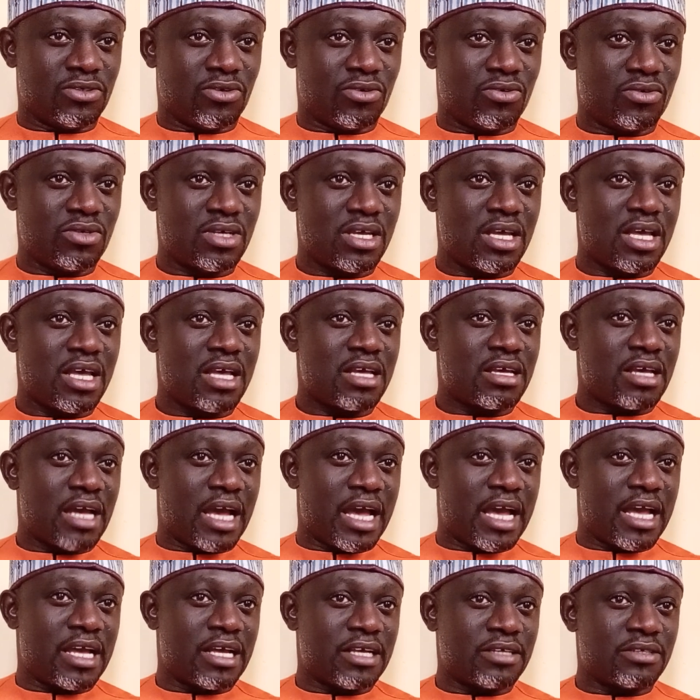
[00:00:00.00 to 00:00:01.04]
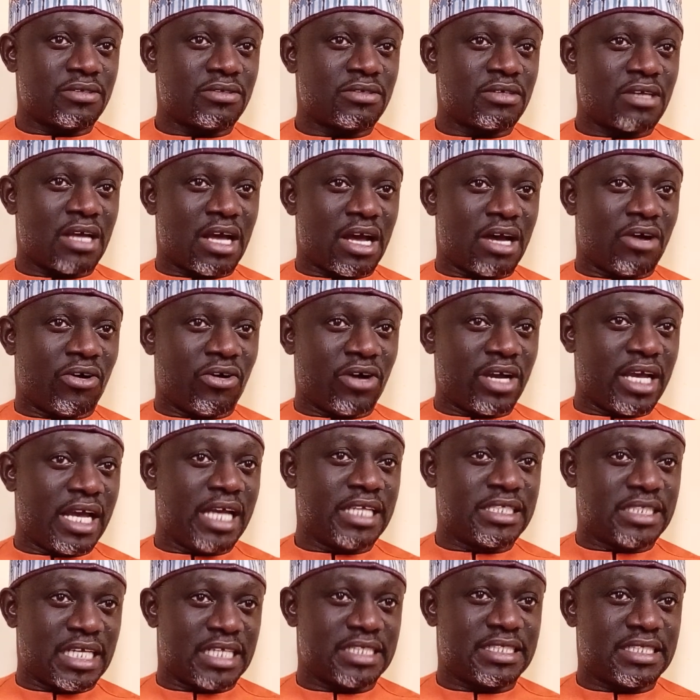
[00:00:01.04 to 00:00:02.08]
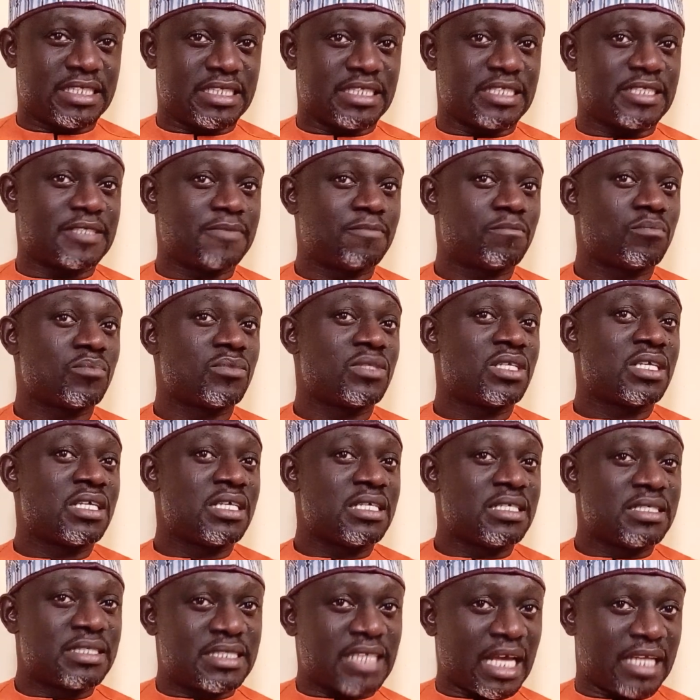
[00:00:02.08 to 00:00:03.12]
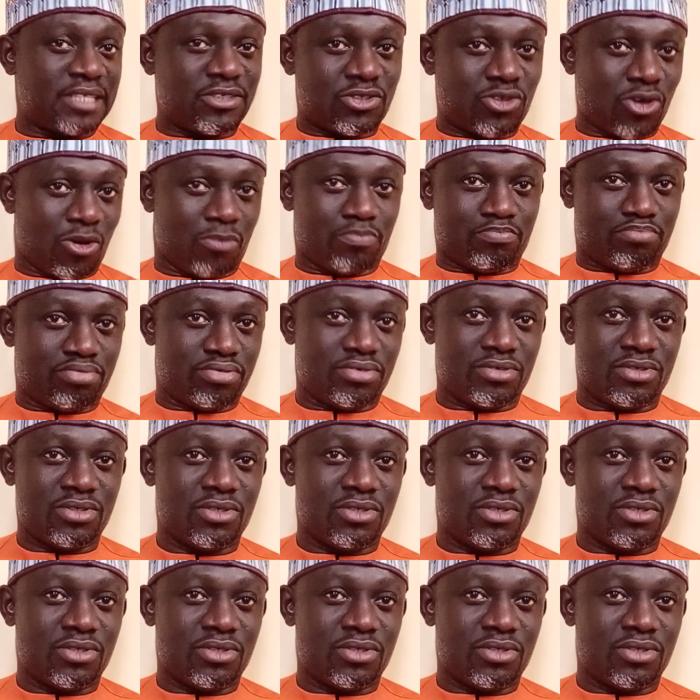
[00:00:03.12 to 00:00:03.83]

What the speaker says: or agency set up